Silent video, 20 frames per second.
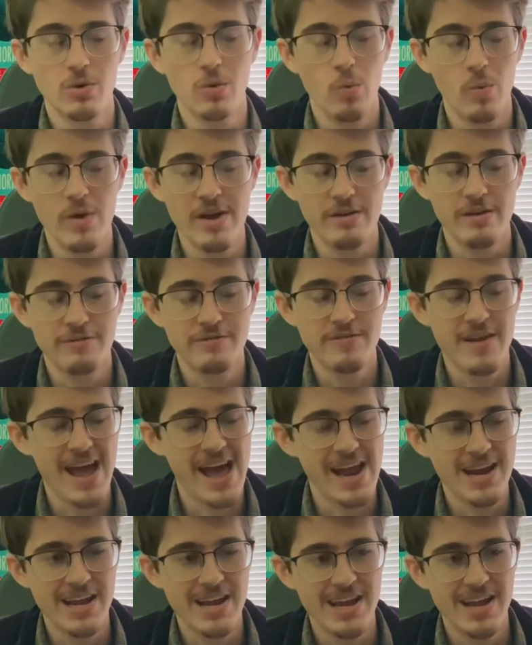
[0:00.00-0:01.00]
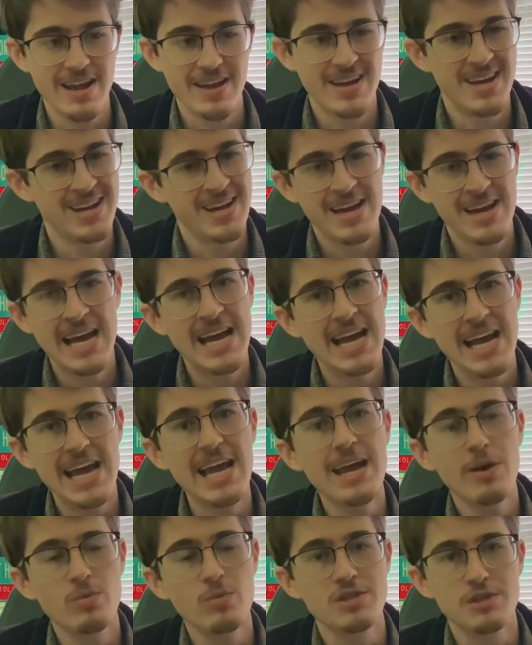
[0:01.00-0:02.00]
whiff, and
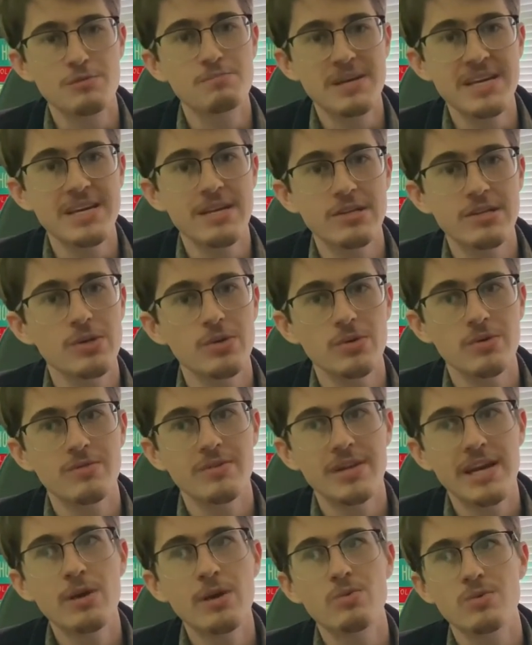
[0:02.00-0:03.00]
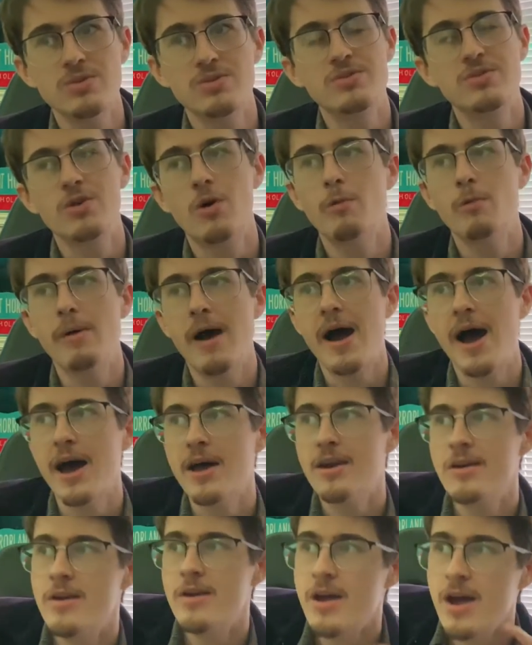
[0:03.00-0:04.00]
it was pee, dude. It was so
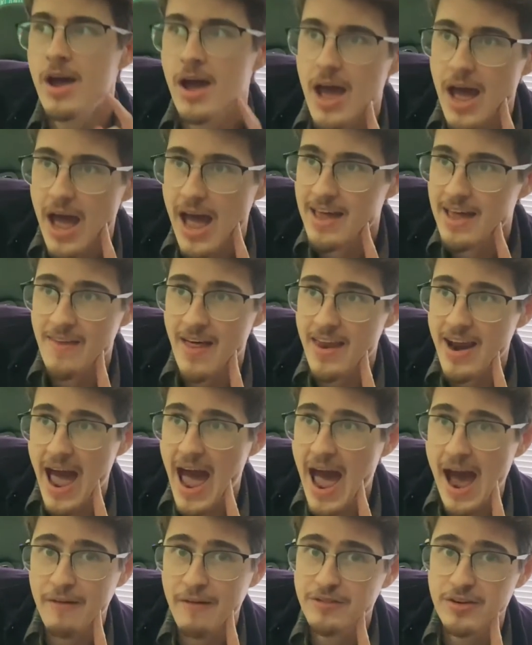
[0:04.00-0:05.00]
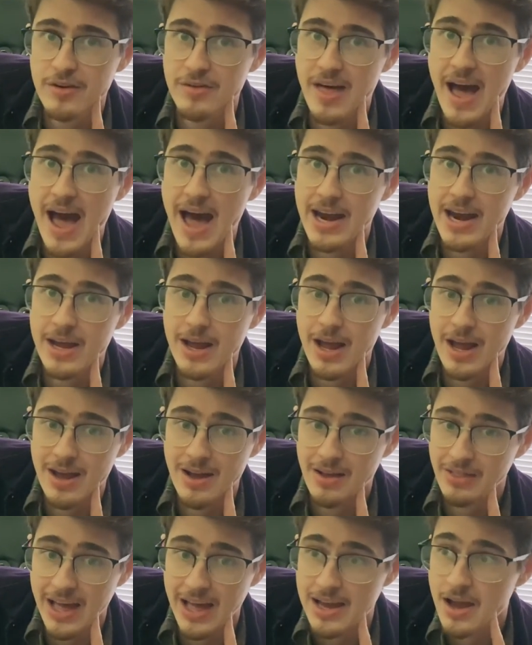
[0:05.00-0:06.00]
bad. And then after that,
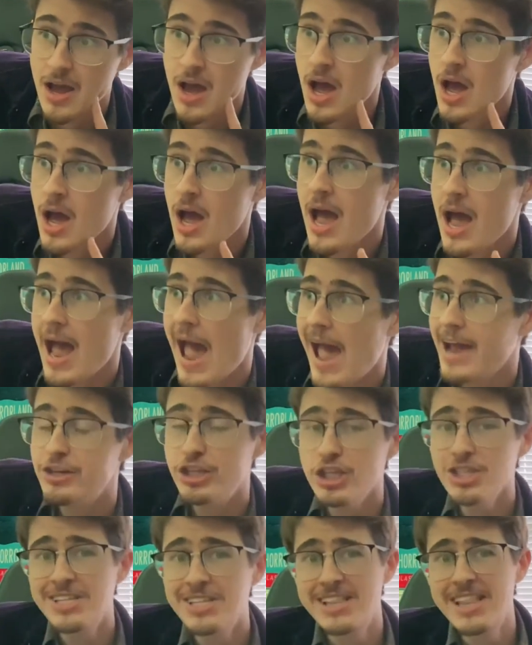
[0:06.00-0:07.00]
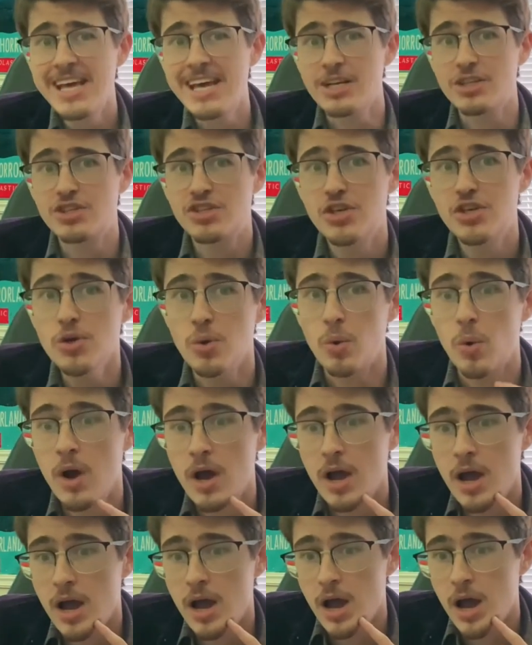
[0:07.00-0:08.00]
and just think too,
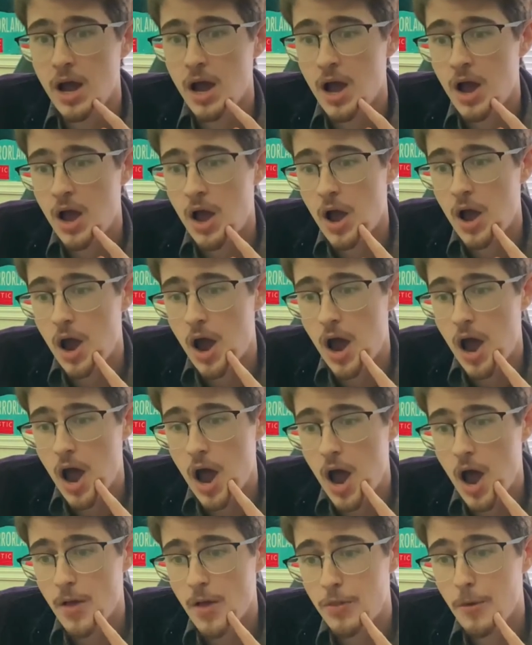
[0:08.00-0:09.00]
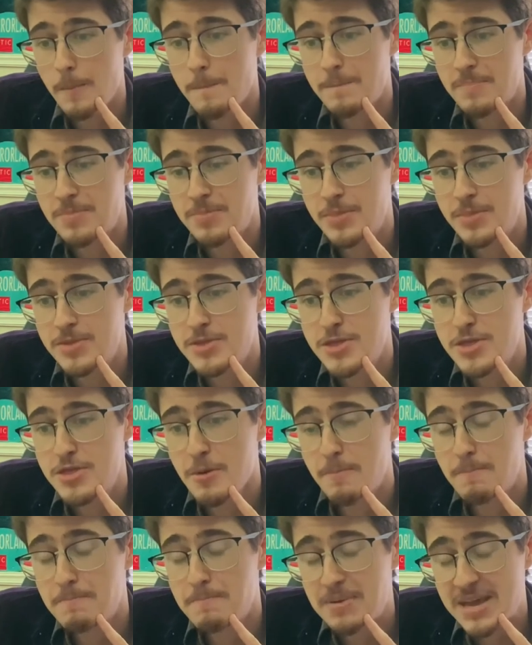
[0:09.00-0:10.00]

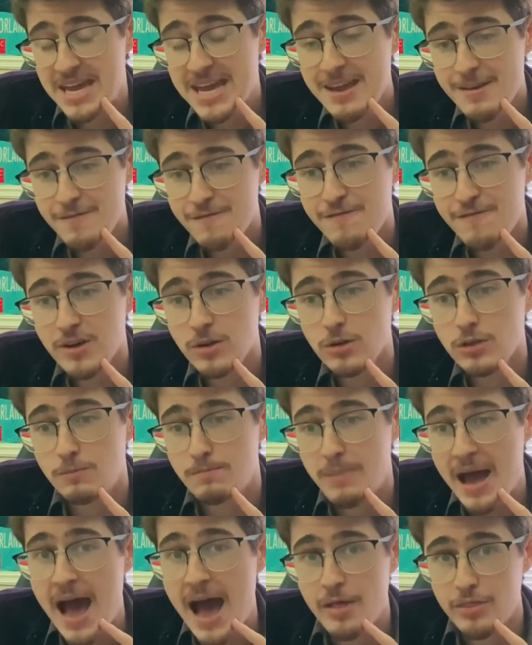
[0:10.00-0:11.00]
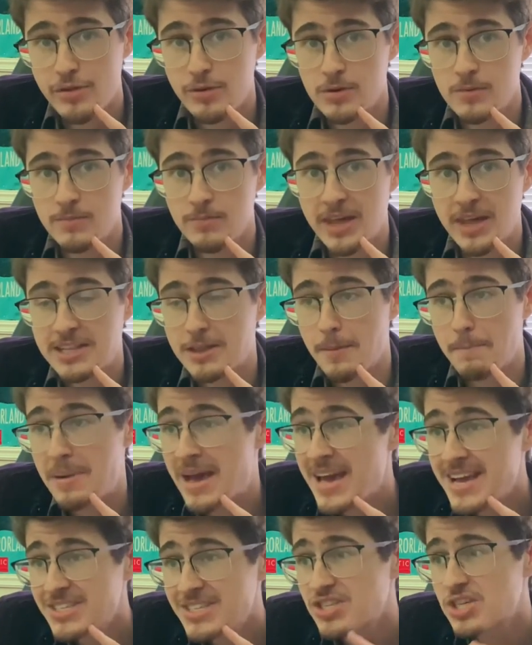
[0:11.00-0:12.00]
the pee-filled bathroom, like the
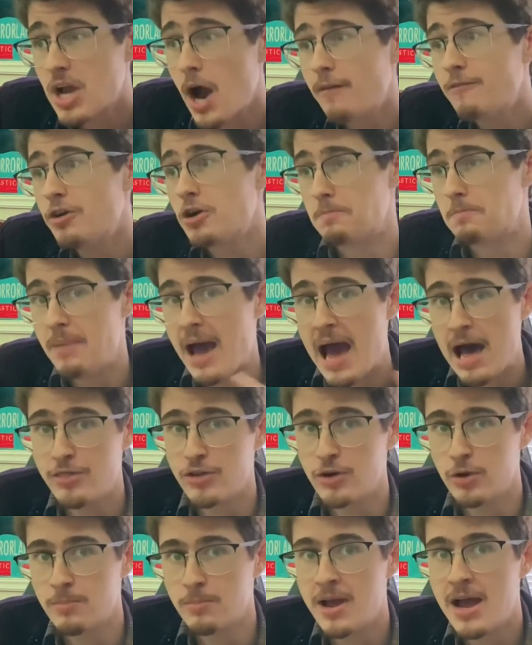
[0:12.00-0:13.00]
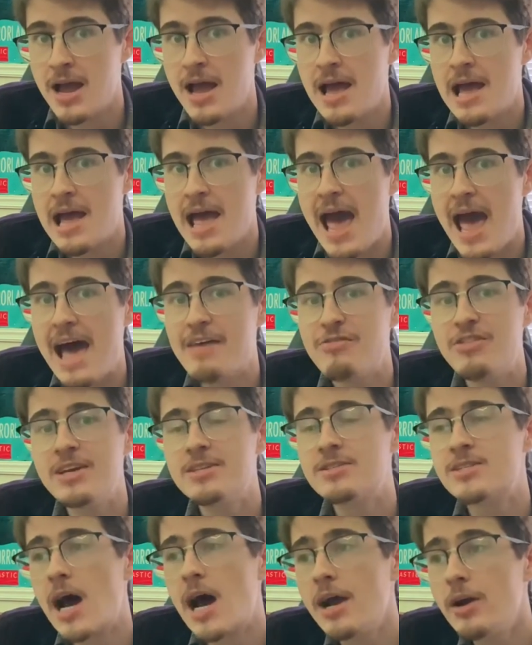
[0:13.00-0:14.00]
piss-covered bathroom, had the
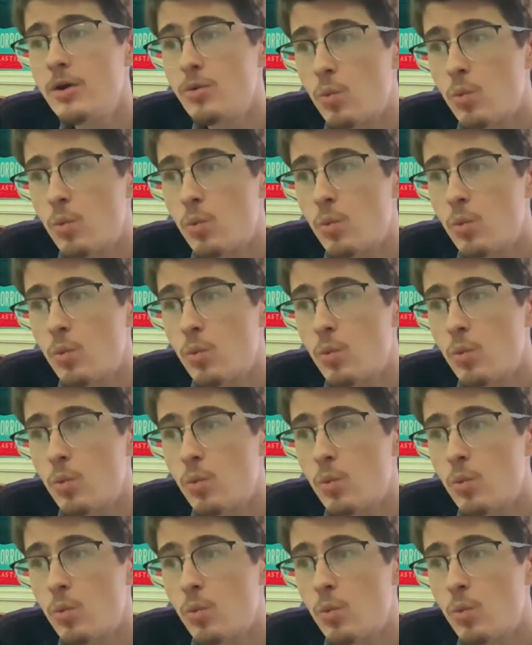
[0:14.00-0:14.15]
entire